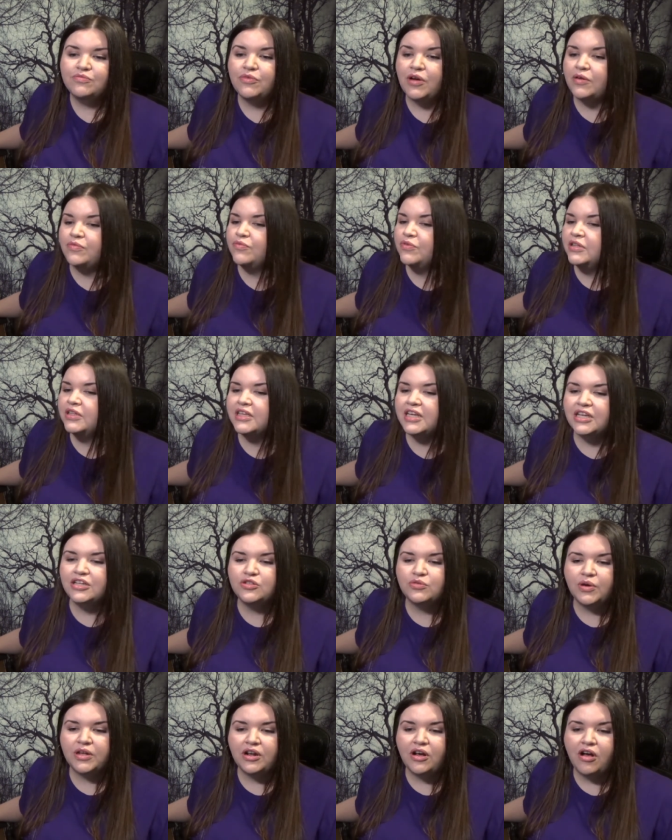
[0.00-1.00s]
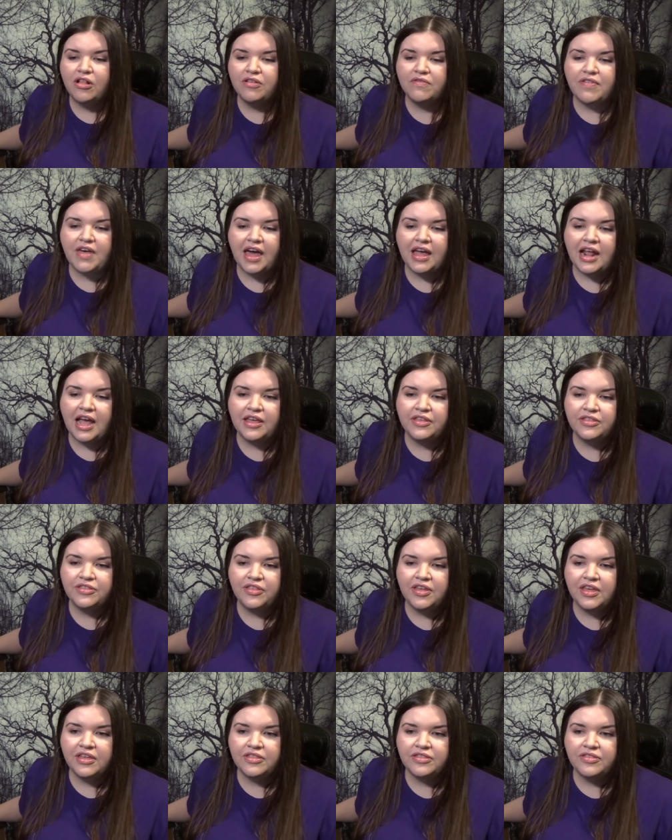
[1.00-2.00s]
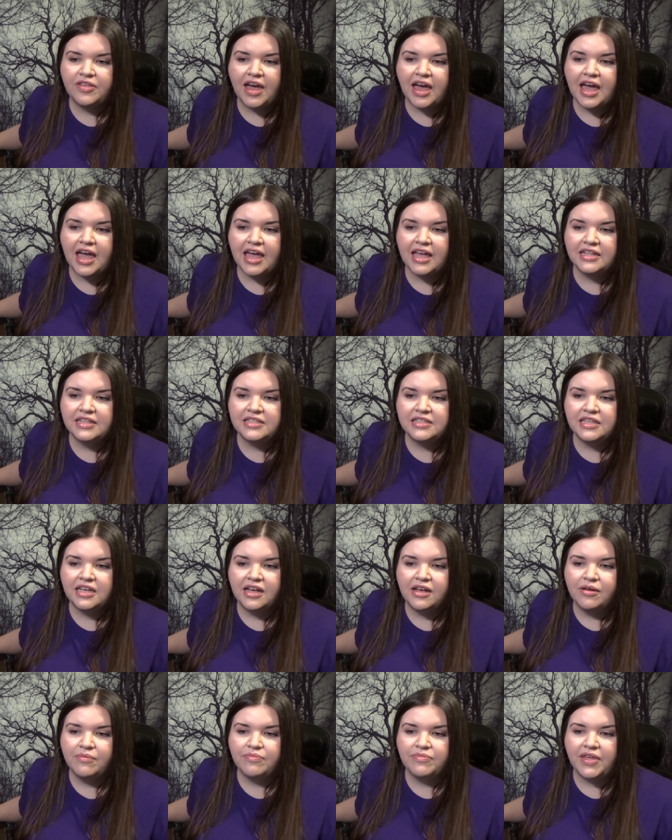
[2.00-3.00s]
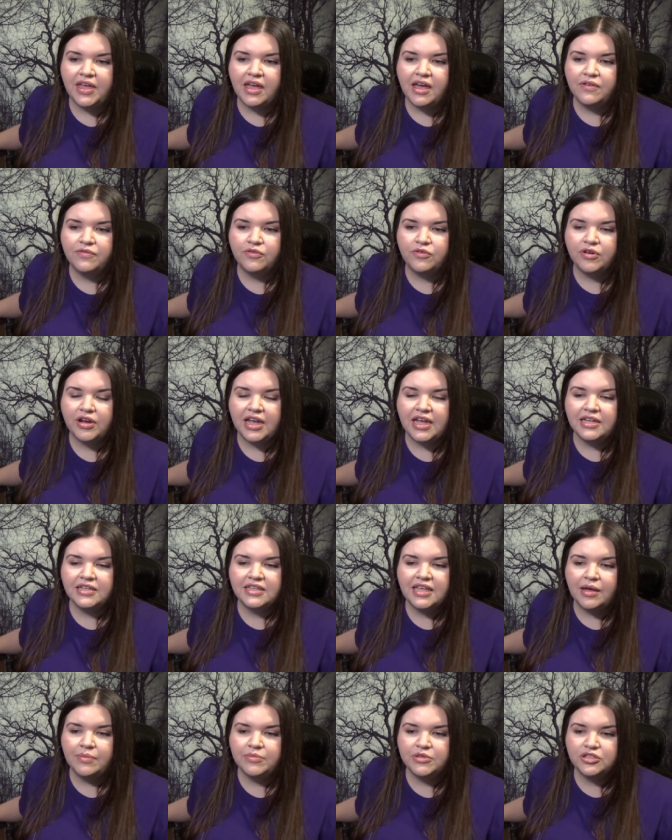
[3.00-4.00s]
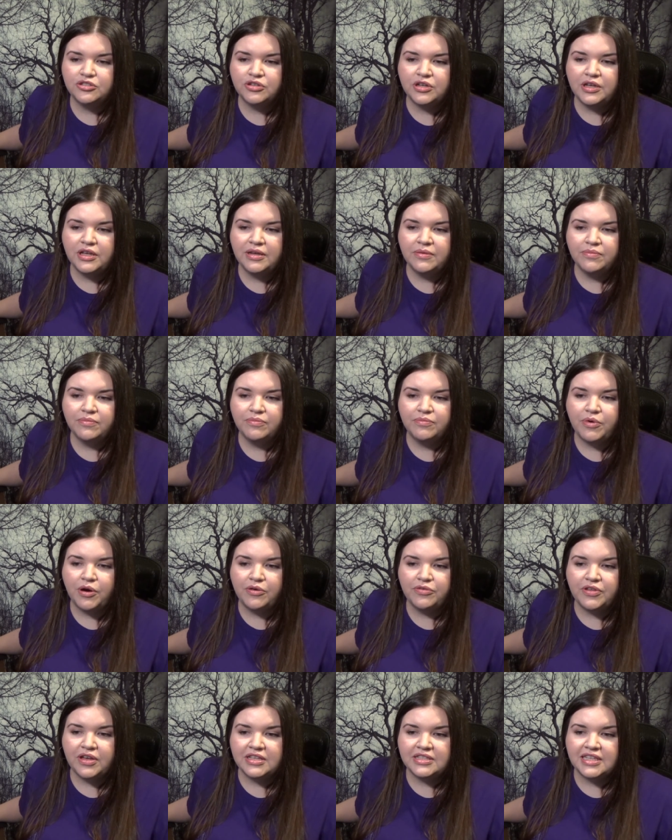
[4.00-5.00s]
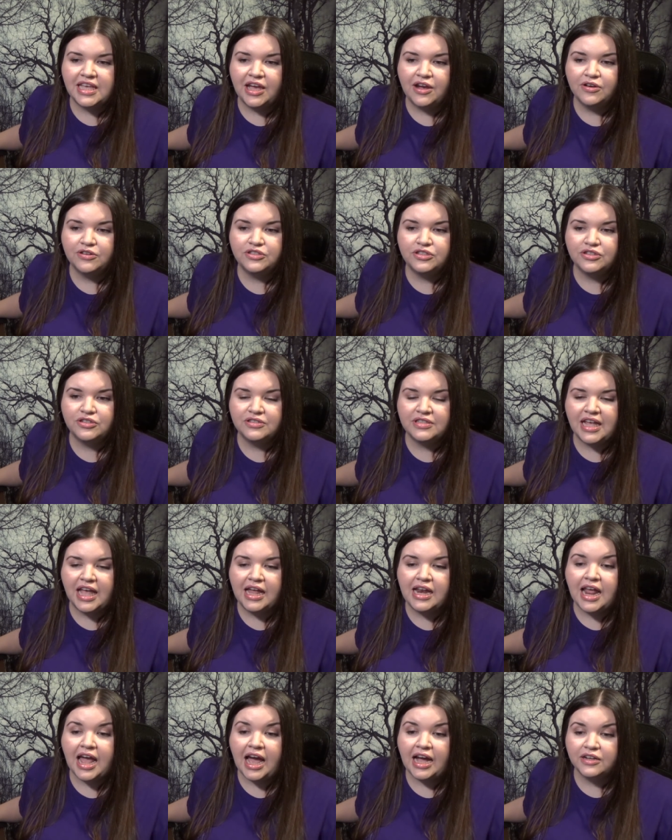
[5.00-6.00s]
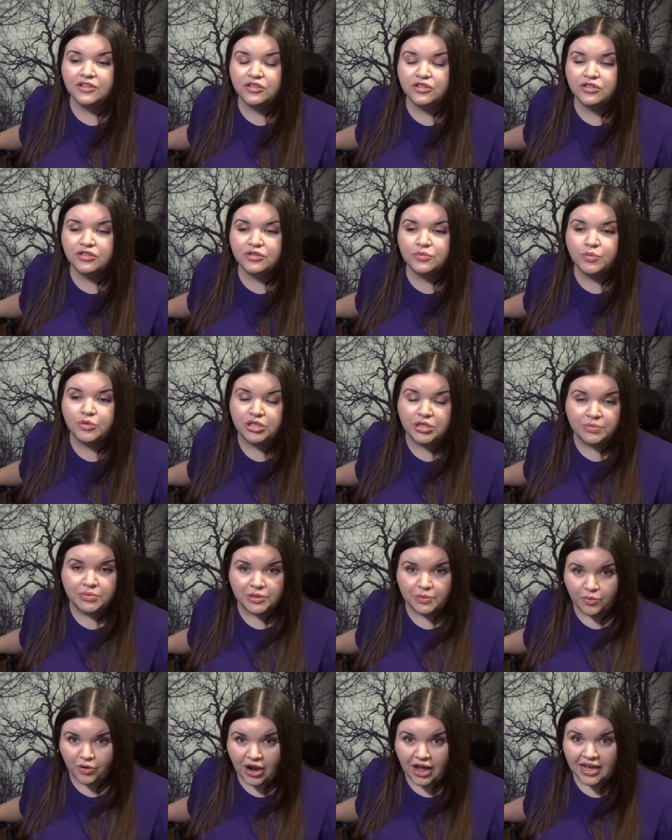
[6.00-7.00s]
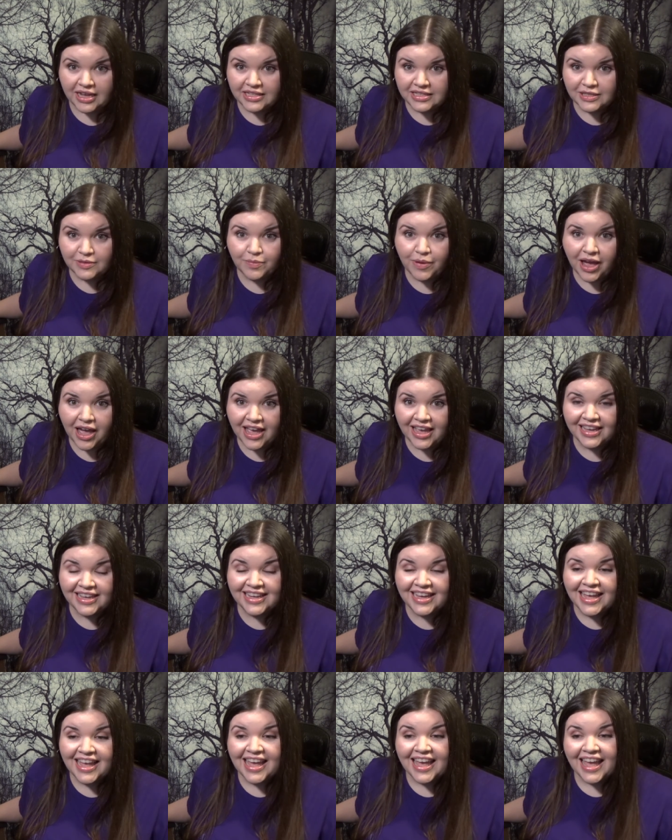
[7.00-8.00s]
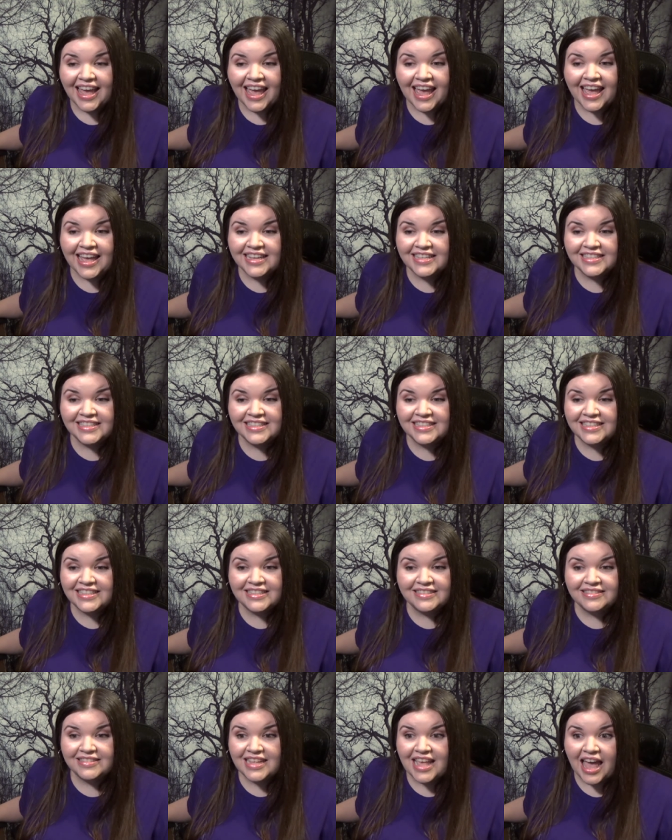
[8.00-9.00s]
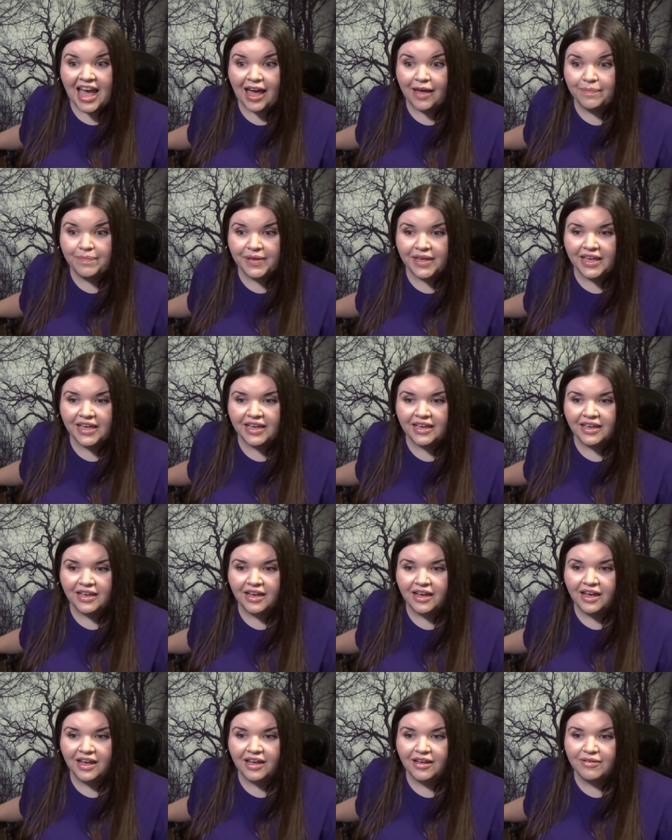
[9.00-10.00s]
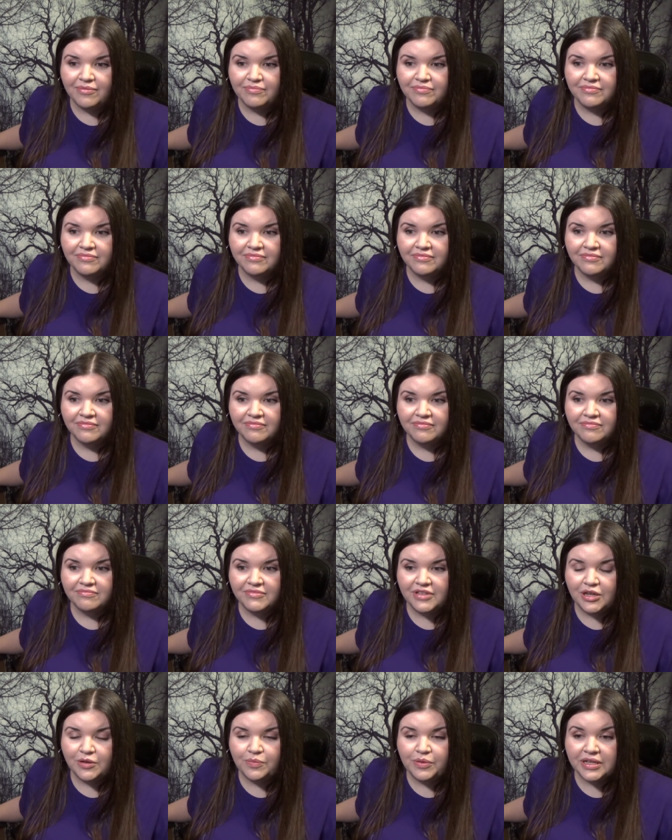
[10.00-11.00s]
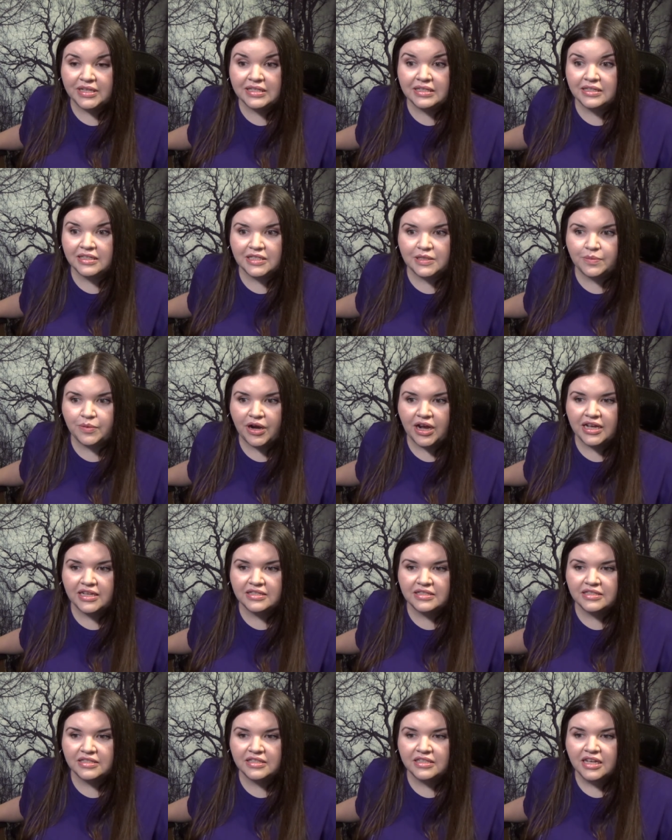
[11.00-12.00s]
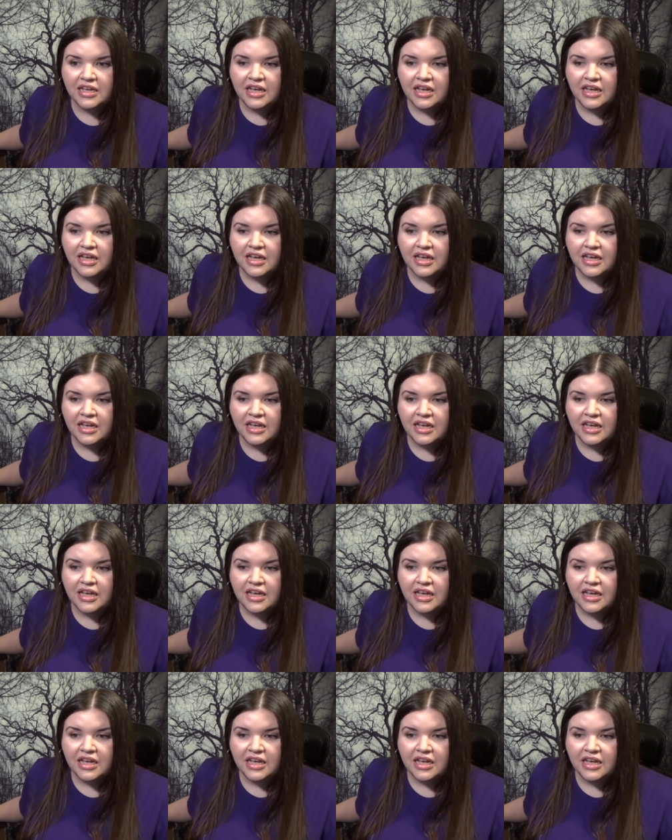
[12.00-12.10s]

I really enjoyed all of that. I think that um, they have great chemistry, both as characters and actors, which I'm surprised by and happy, um, you know, pleasantly surprised.